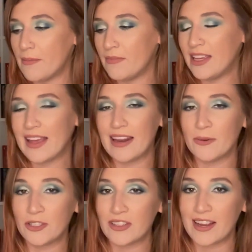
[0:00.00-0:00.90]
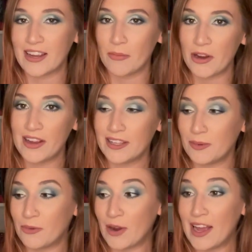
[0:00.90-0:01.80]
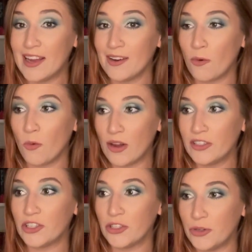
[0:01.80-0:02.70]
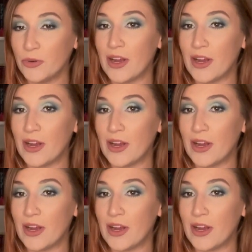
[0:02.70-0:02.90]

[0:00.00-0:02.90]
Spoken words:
Me and Katie were just taking a break because we read 1, 2,